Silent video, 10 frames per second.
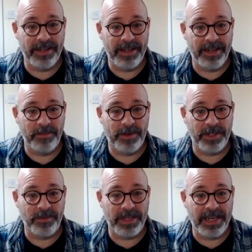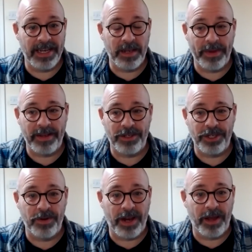because it was a little bit
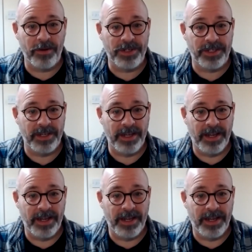too close.